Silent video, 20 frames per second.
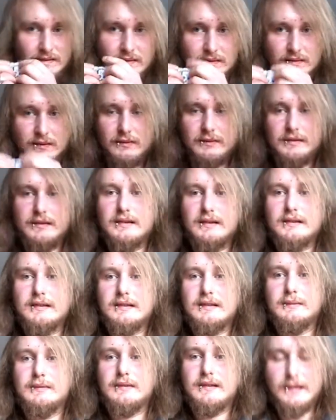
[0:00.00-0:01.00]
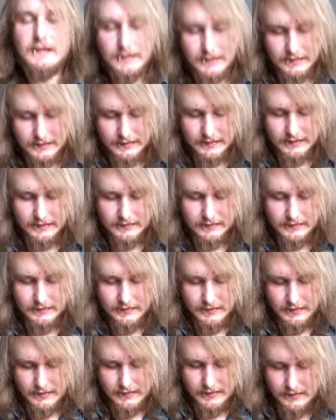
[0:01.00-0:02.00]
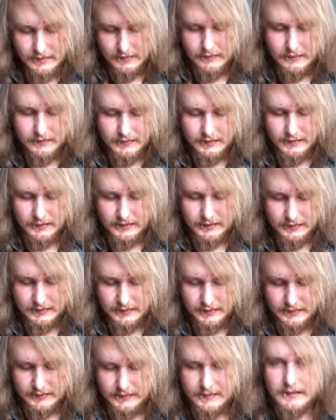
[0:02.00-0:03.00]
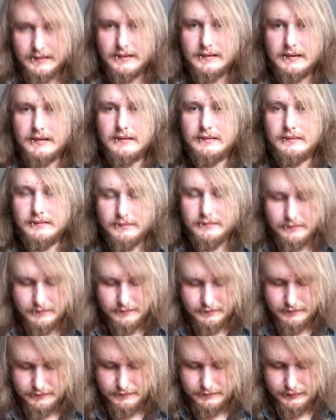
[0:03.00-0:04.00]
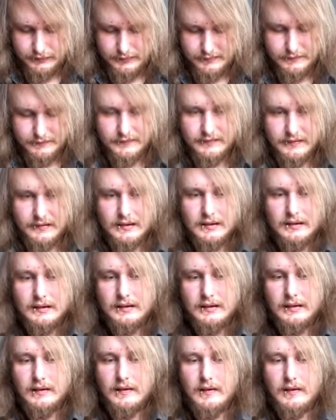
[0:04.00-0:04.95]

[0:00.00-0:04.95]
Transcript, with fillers: And we'll audio a glimpse and I don't know what I do is get the stickers out, put them flat.